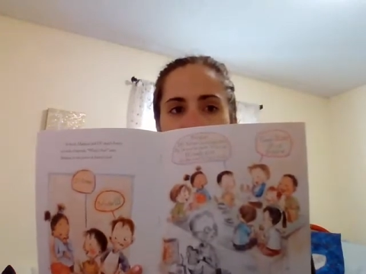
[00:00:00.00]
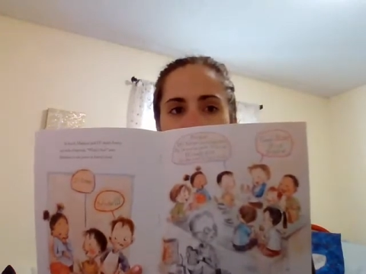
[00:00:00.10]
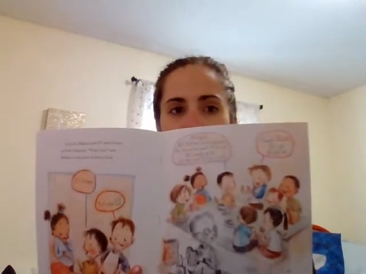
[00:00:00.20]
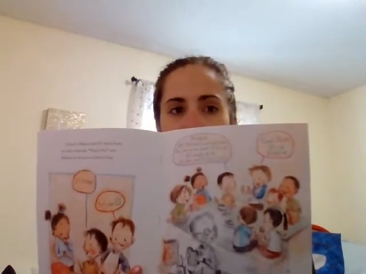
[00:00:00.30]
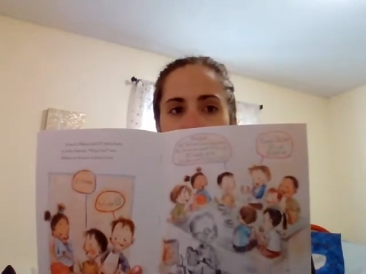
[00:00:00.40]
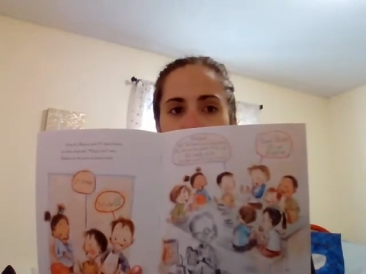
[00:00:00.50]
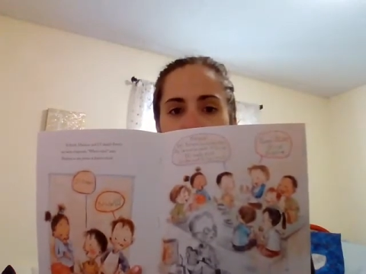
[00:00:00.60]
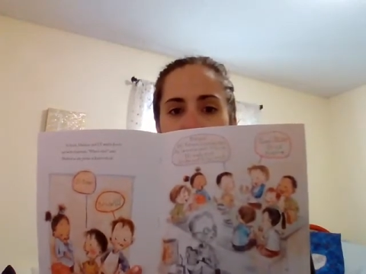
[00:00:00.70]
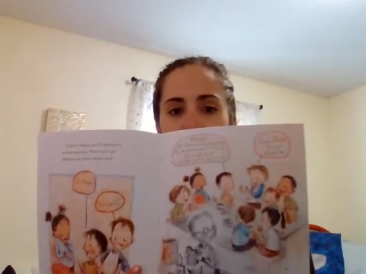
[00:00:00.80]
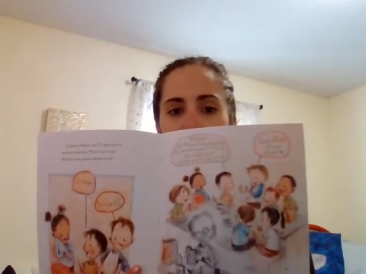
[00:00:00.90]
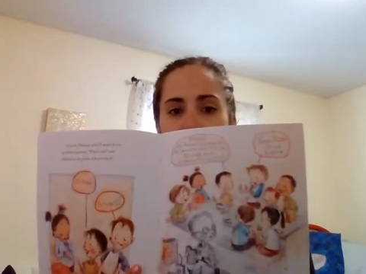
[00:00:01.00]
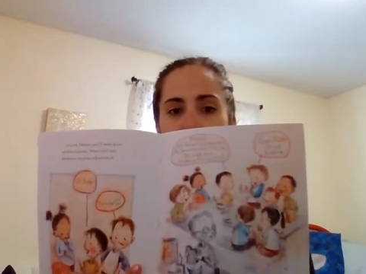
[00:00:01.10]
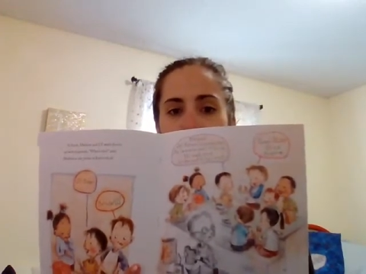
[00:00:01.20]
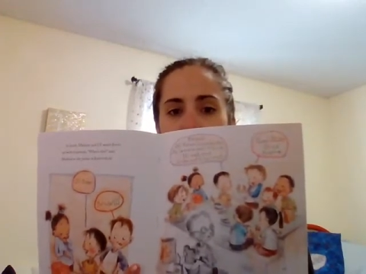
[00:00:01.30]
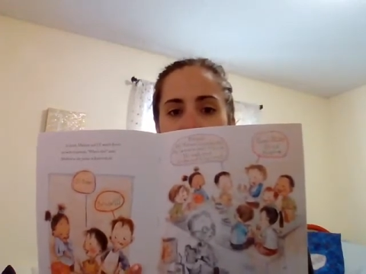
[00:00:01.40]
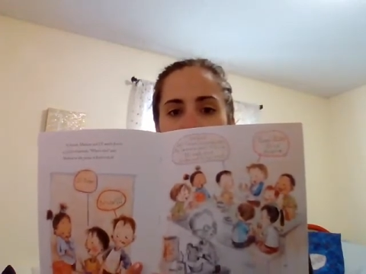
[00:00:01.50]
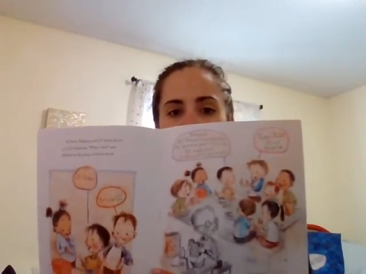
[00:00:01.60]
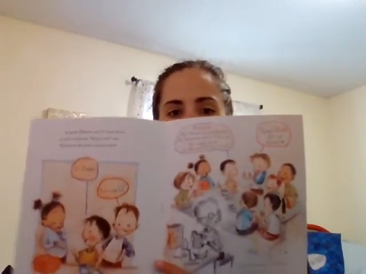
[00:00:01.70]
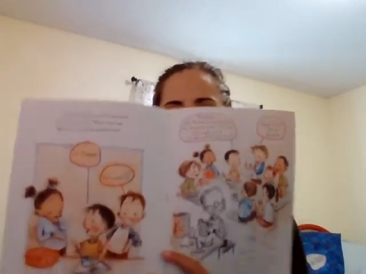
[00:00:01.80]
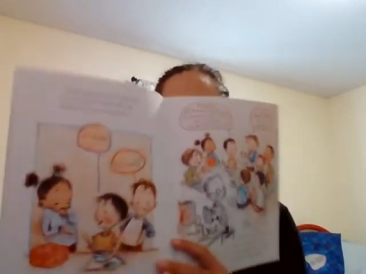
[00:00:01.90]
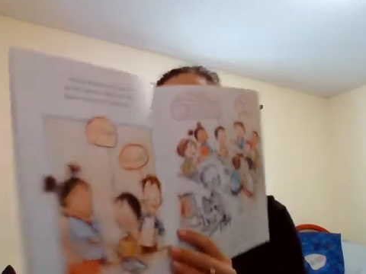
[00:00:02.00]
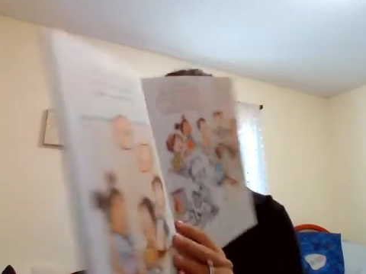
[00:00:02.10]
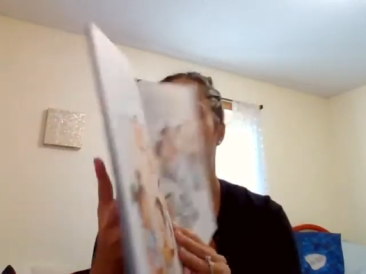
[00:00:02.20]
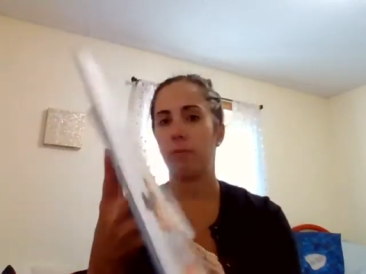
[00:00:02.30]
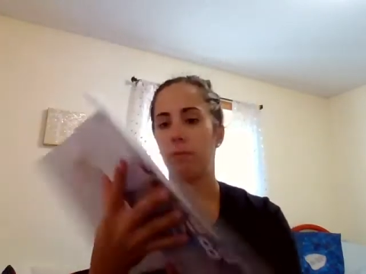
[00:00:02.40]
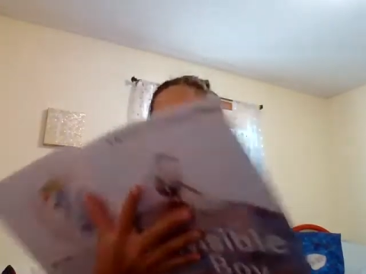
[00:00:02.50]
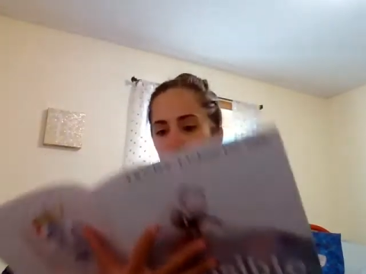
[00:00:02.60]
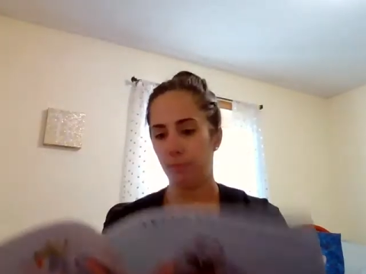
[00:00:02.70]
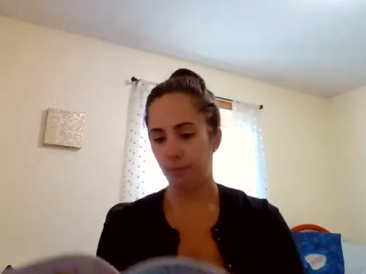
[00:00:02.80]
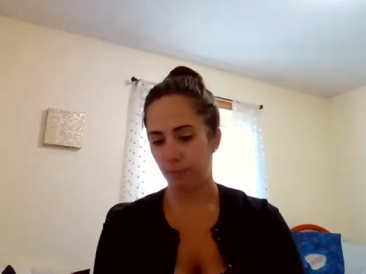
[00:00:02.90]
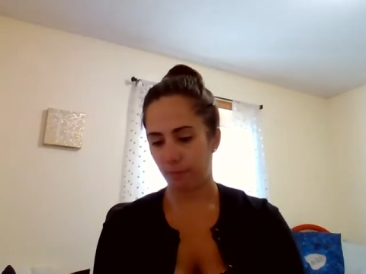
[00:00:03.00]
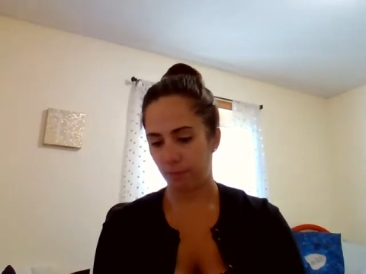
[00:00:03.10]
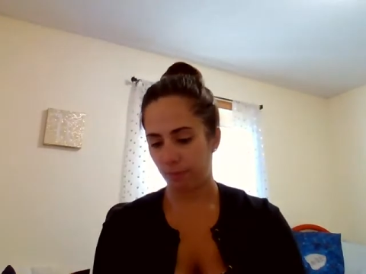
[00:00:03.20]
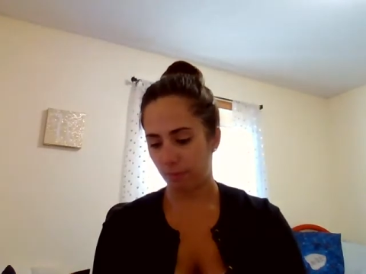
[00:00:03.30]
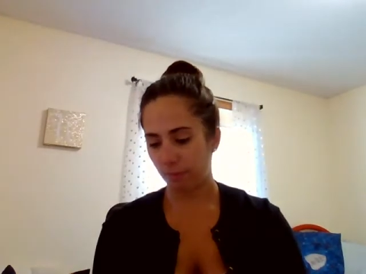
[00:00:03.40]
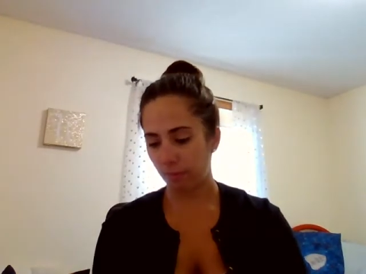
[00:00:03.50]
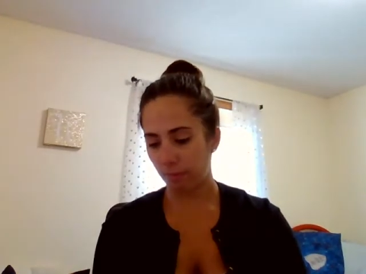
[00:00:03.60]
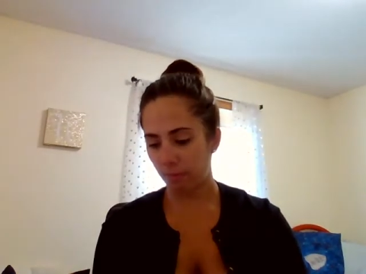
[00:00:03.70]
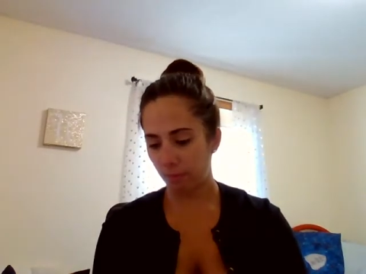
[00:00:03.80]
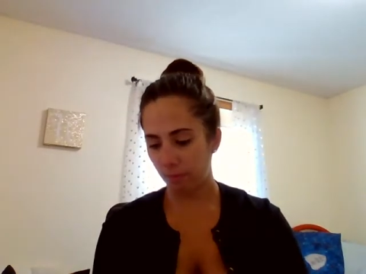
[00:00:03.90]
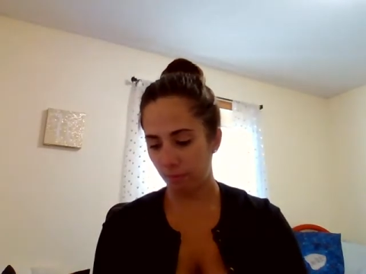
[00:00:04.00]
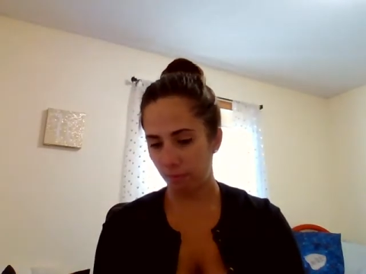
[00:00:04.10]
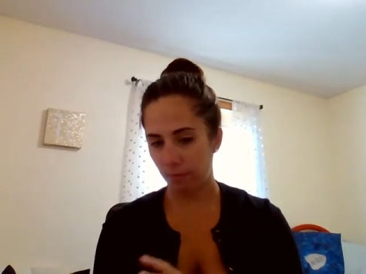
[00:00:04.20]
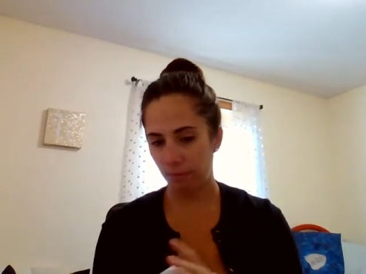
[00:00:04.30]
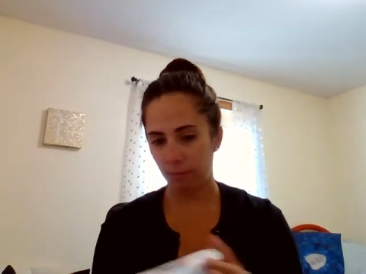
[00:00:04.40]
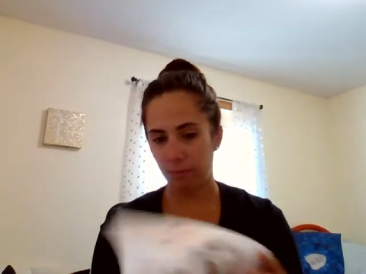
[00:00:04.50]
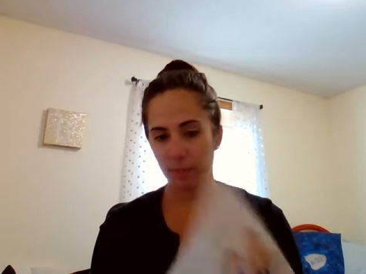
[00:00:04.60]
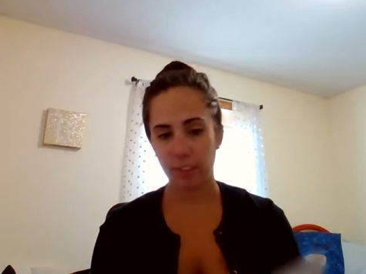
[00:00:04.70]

(no one is talking)